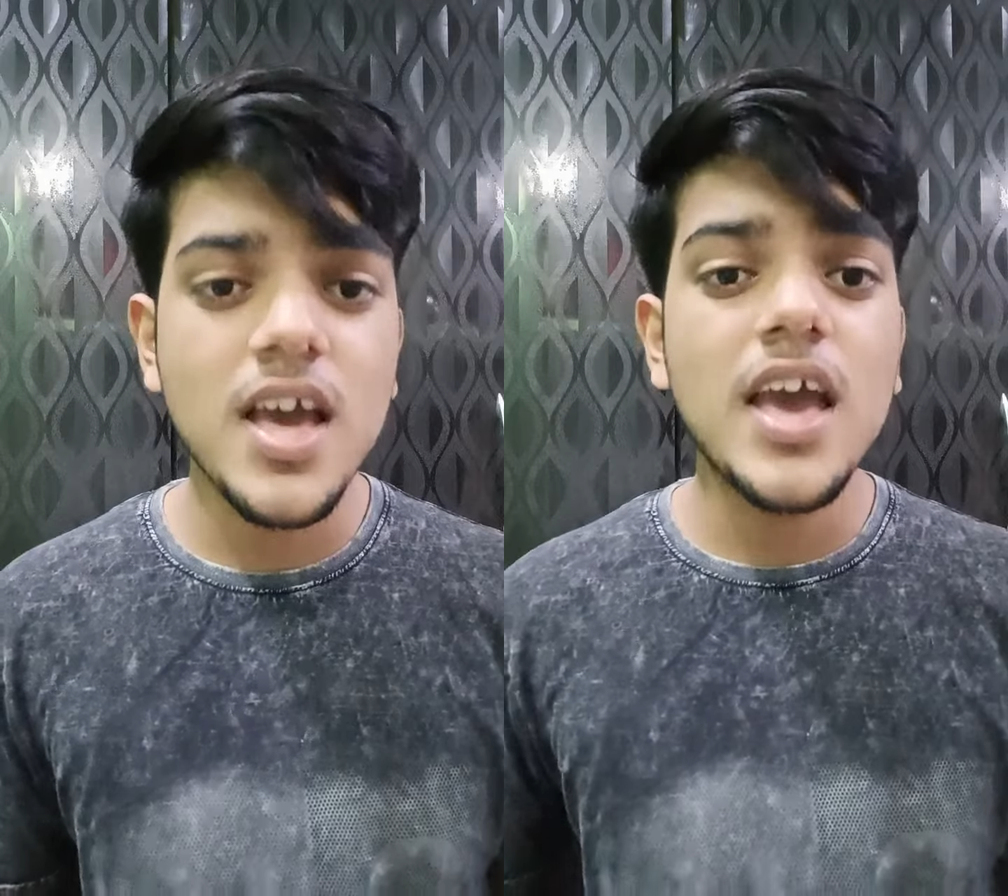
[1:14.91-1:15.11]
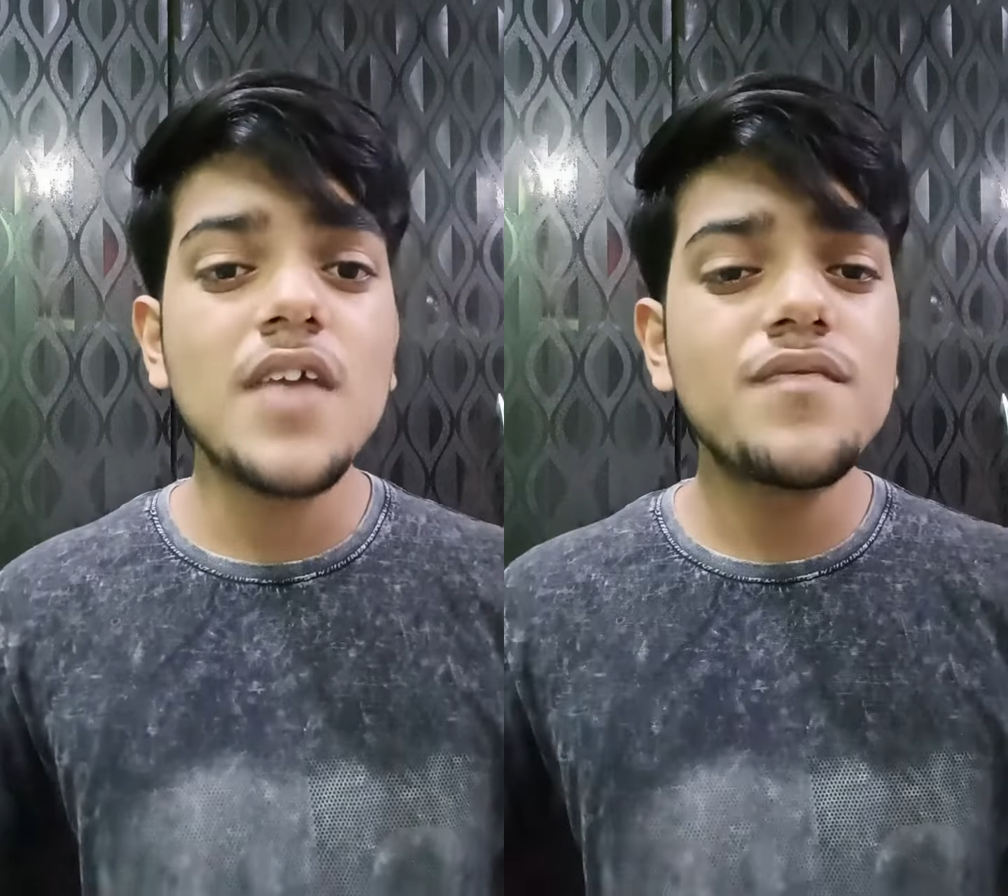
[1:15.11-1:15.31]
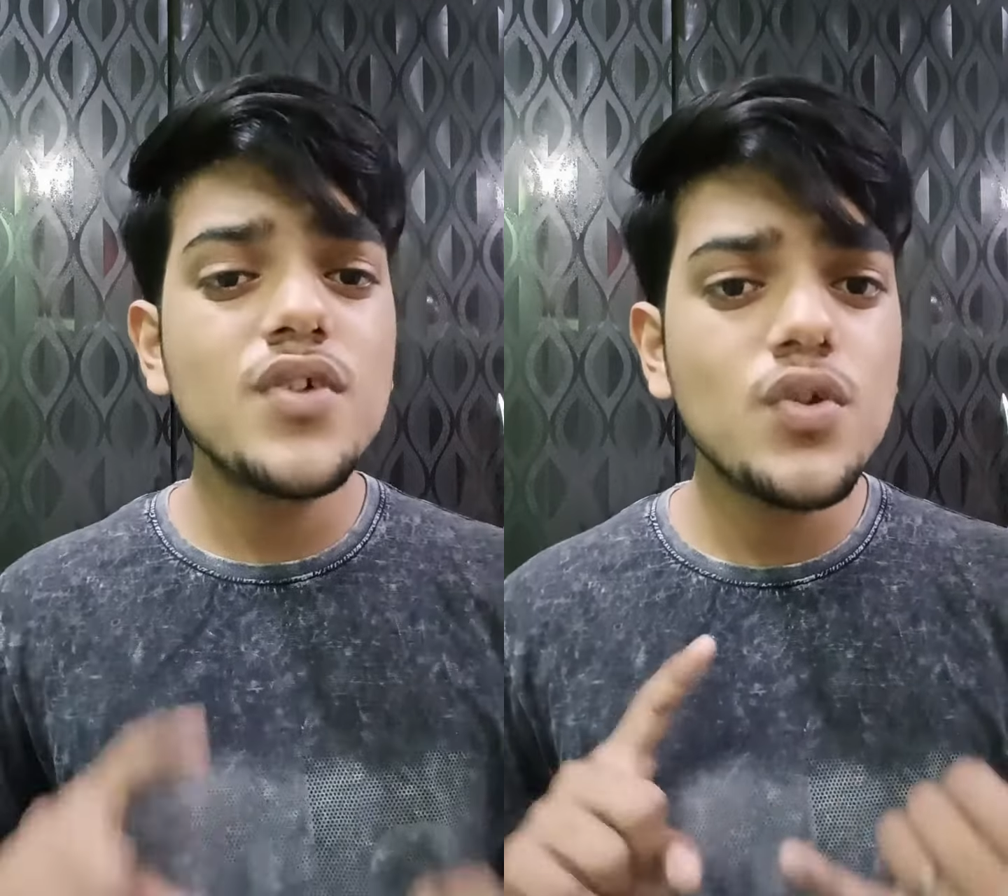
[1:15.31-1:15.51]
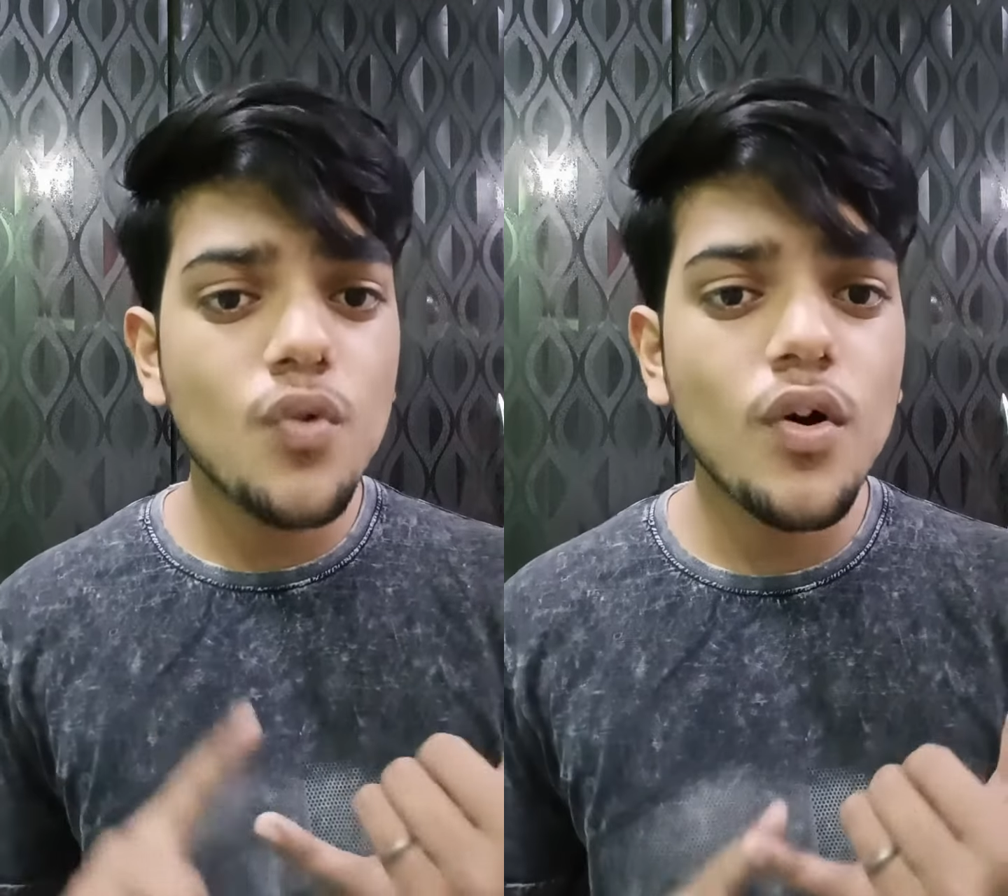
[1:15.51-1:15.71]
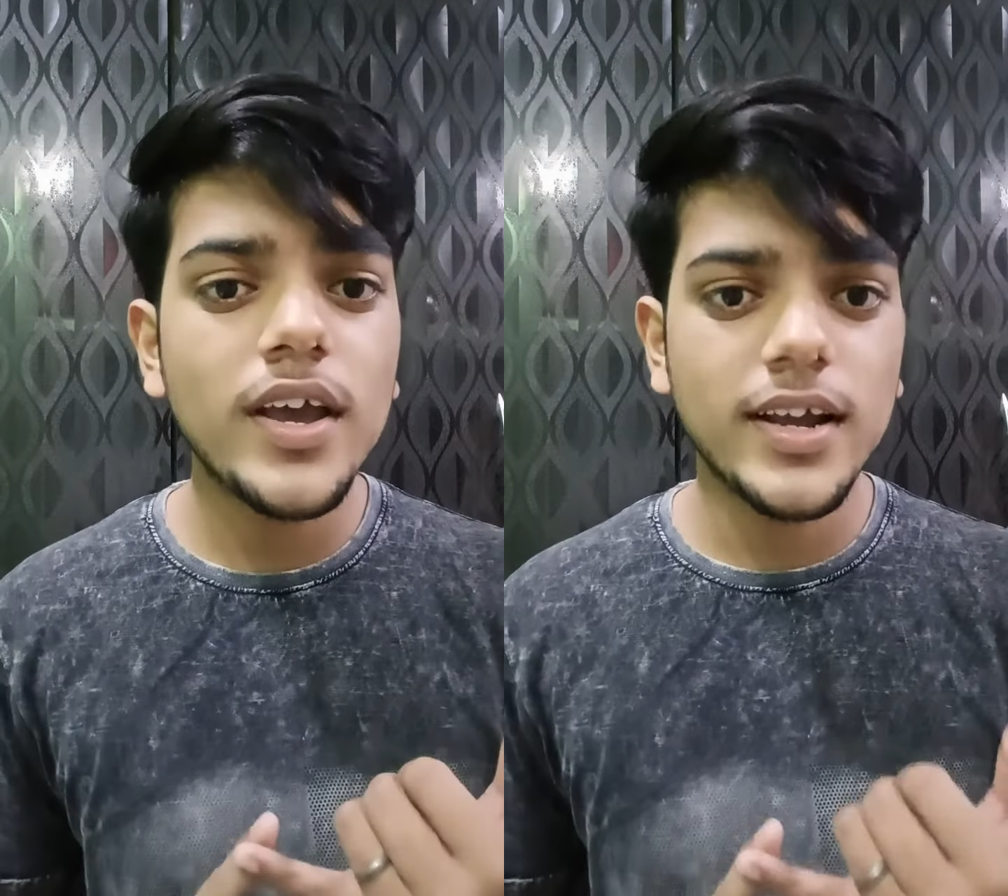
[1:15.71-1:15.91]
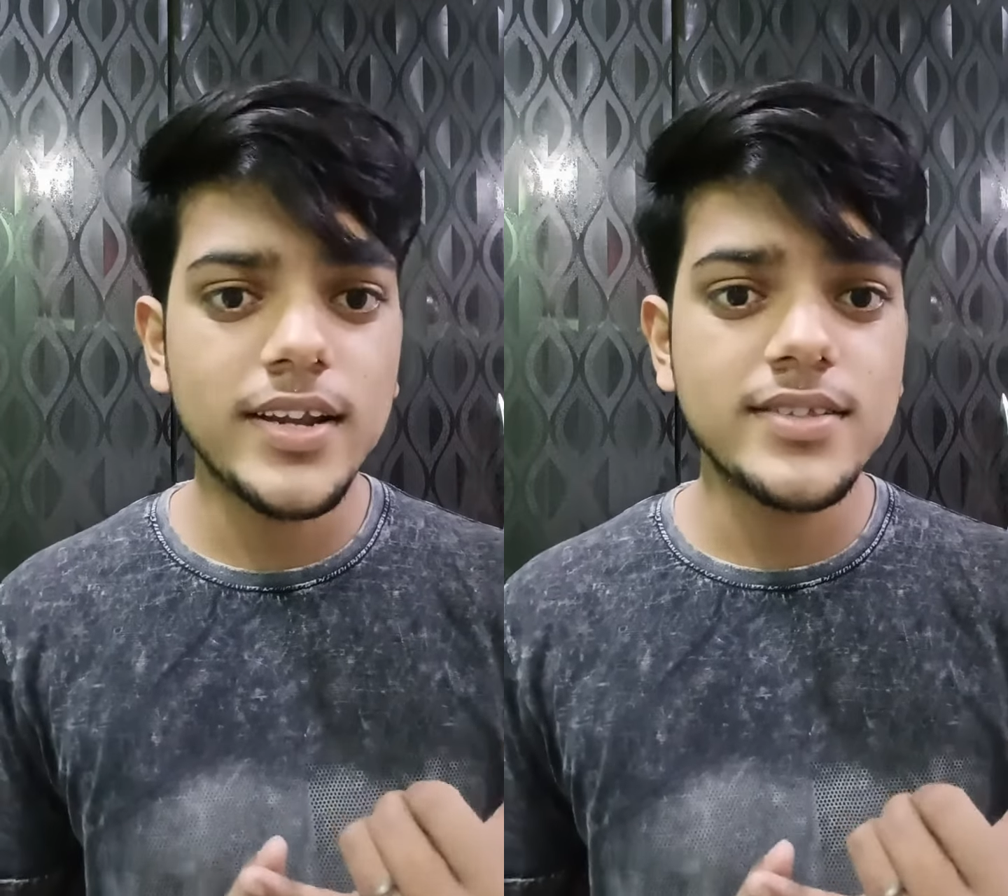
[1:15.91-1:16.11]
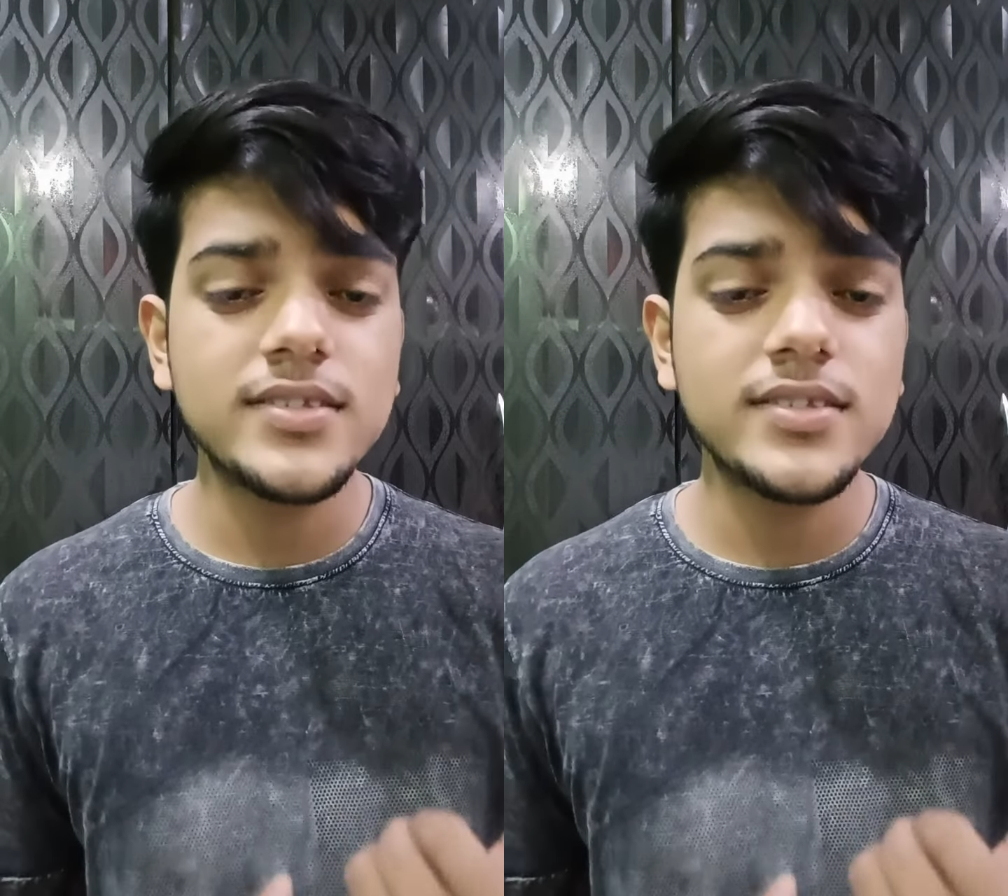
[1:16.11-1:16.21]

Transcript: if you know English,